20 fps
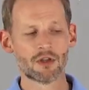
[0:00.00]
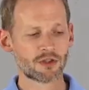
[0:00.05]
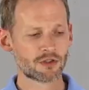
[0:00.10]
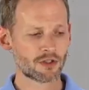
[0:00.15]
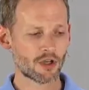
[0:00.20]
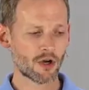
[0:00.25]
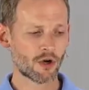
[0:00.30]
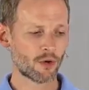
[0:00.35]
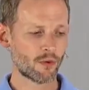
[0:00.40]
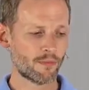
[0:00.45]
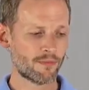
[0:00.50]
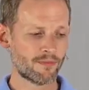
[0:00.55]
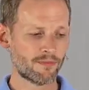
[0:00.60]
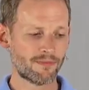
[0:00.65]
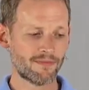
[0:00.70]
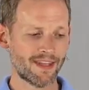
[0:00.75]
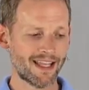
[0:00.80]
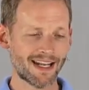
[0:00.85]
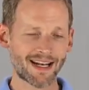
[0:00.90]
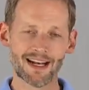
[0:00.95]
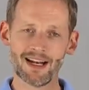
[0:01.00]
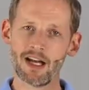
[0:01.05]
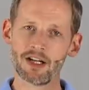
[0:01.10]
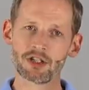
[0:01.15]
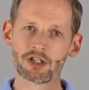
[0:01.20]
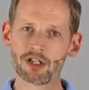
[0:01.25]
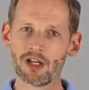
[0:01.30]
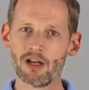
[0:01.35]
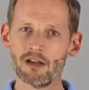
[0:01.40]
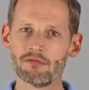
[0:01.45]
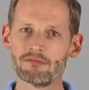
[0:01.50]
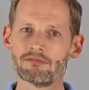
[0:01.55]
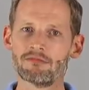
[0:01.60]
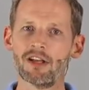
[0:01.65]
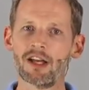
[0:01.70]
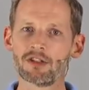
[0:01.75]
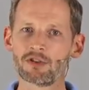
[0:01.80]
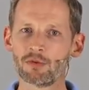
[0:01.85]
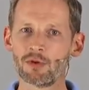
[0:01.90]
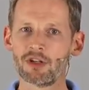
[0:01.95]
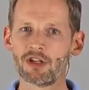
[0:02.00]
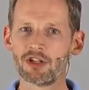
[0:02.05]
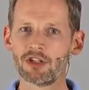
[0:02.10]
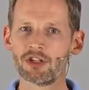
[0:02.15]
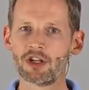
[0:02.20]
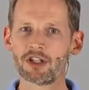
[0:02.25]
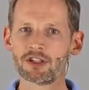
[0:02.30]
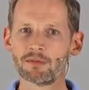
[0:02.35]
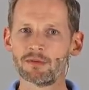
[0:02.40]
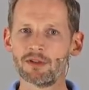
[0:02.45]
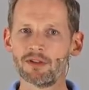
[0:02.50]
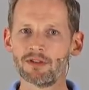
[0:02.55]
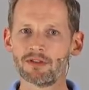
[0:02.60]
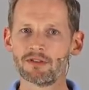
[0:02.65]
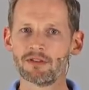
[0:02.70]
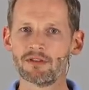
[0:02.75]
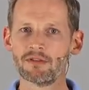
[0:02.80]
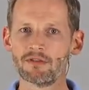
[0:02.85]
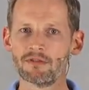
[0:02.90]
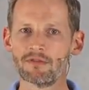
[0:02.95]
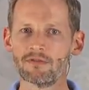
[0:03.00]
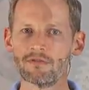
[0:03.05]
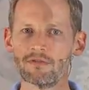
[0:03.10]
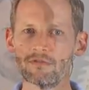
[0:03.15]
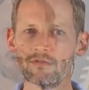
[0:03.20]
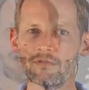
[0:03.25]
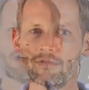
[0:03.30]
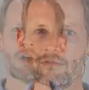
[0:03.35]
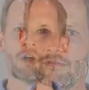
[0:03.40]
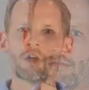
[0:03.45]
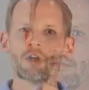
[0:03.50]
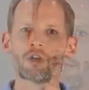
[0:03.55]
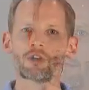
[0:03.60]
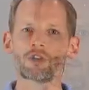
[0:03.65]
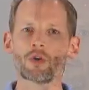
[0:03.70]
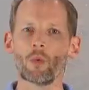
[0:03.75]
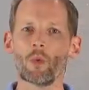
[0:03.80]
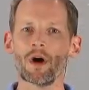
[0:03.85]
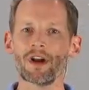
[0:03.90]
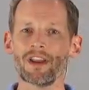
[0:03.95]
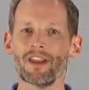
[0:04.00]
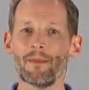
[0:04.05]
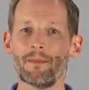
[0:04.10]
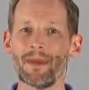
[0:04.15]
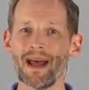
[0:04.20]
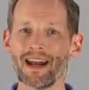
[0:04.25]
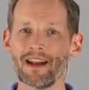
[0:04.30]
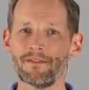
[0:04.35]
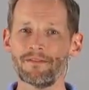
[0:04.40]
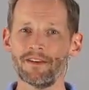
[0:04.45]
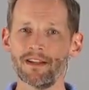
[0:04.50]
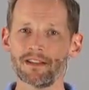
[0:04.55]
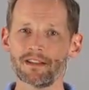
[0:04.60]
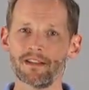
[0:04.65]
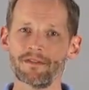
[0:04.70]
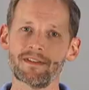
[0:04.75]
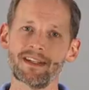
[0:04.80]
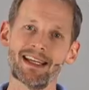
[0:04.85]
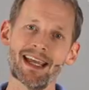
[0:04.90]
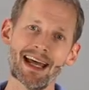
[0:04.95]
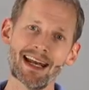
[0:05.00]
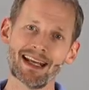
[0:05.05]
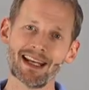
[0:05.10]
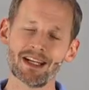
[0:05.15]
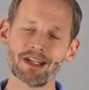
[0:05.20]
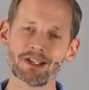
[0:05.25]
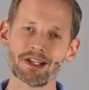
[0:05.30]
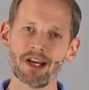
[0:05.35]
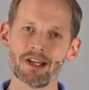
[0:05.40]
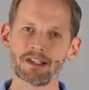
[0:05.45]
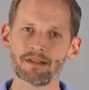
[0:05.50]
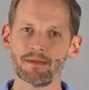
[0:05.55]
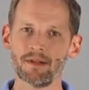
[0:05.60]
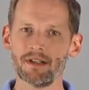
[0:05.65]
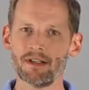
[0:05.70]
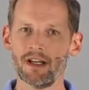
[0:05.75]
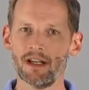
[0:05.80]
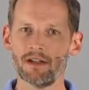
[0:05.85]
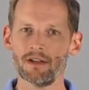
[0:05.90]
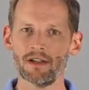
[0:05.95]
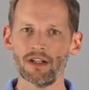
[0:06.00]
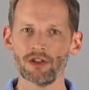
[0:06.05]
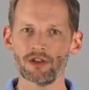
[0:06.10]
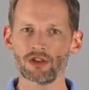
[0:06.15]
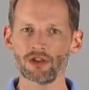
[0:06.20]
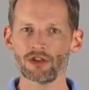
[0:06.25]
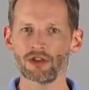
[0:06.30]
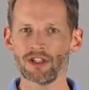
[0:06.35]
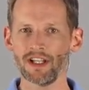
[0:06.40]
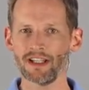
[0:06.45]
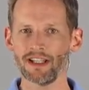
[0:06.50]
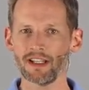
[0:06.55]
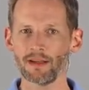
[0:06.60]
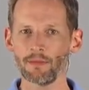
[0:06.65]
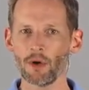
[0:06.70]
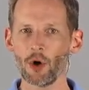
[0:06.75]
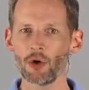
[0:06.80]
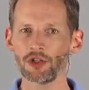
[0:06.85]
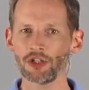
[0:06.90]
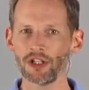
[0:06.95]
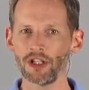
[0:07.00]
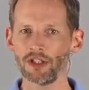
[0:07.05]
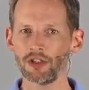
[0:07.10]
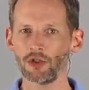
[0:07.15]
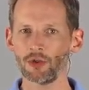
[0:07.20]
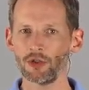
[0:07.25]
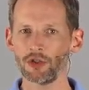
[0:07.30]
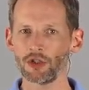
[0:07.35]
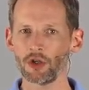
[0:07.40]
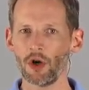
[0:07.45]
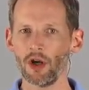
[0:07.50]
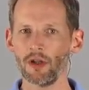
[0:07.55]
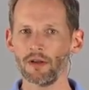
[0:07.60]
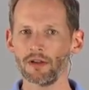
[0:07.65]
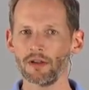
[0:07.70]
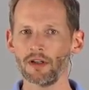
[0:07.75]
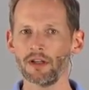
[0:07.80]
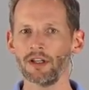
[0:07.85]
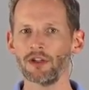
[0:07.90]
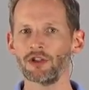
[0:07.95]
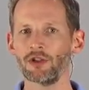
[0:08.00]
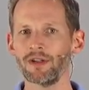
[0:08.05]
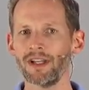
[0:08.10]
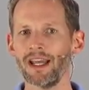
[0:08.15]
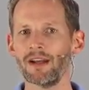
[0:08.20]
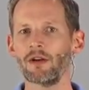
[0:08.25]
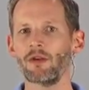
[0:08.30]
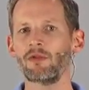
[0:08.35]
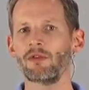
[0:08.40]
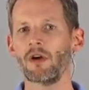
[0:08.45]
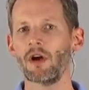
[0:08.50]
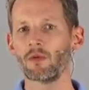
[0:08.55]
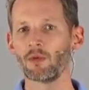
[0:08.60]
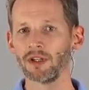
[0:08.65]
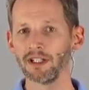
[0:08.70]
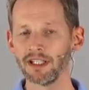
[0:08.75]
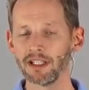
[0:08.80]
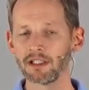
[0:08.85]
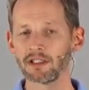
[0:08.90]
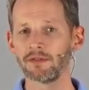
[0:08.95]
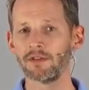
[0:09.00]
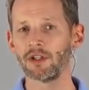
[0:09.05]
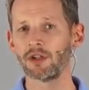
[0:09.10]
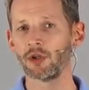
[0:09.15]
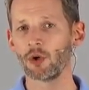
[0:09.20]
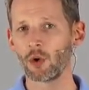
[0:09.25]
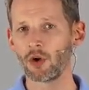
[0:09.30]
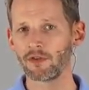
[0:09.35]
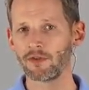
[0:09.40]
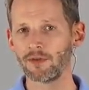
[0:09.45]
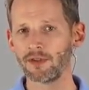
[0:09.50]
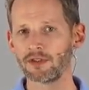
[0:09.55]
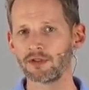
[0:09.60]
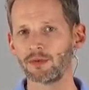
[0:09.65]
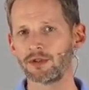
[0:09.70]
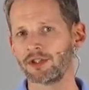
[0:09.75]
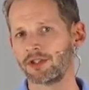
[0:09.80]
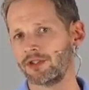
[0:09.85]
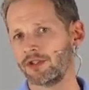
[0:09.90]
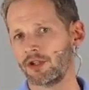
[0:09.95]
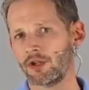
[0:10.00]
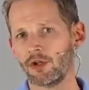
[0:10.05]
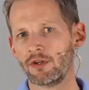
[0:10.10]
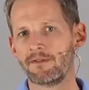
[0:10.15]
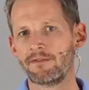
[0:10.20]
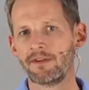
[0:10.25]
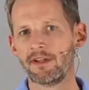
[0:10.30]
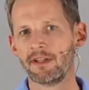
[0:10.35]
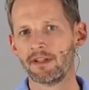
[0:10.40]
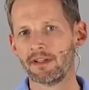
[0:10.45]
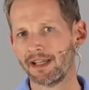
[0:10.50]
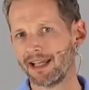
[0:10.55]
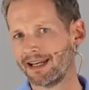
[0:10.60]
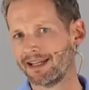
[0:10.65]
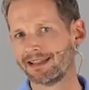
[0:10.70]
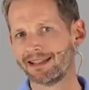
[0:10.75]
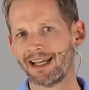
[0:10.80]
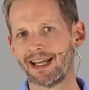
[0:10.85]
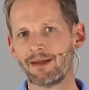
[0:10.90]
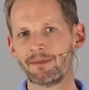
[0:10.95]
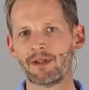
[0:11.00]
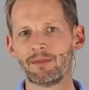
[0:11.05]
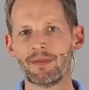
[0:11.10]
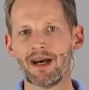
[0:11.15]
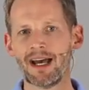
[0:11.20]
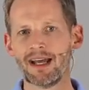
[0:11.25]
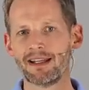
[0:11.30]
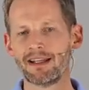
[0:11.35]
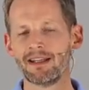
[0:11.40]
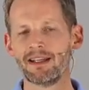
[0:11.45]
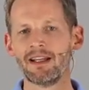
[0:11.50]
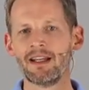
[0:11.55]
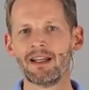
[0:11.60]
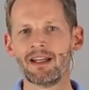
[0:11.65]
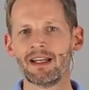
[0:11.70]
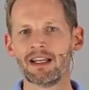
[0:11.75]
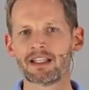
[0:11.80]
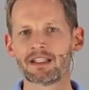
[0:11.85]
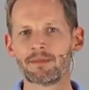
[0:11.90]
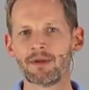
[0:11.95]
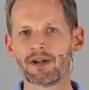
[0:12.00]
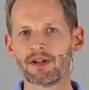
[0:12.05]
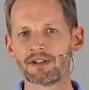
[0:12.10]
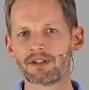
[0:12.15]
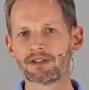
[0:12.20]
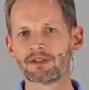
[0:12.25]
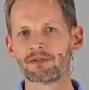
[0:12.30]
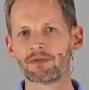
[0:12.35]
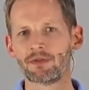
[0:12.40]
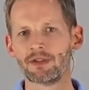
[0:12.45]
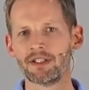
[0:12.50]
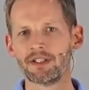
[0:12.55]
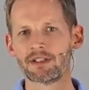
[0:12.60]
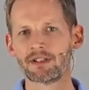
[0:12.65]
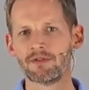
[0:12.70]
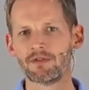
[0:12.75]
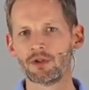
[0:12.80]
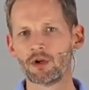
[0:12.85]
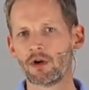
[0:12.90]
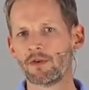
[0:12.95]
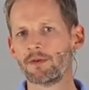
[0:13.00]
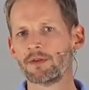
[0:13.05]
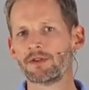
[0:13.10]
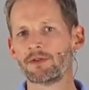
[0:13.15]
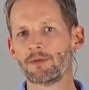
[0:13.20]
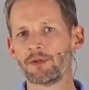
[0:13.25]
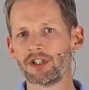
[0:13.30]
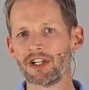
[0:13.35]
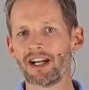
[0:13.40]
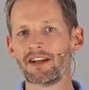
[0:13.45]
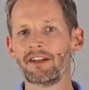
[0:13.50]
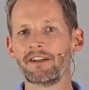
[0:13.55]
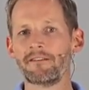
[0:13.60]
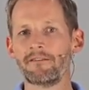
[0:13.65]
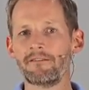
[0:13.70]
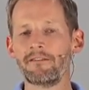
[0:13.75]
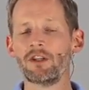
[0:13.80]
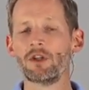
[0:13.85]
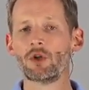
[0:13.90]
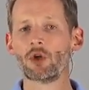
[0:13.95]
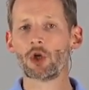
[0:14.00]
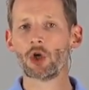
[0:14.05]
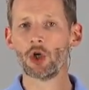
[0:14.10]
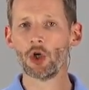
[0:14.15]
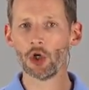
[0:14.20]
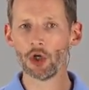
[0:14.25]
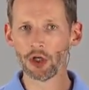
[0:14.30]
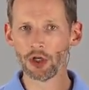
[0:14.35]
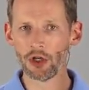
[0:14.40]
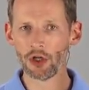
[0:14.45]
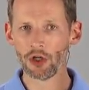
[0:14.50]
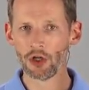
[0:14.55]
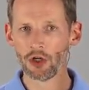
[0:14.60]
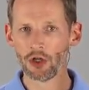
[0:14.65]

So in a nutshell, that's what an adjustment is. So one of the benefits of getting an adjustment and instilling motion into a joint is you get a release of endorphins, which is a good feeling. Anytime the body experiences a release of endorphins, we generally feel good.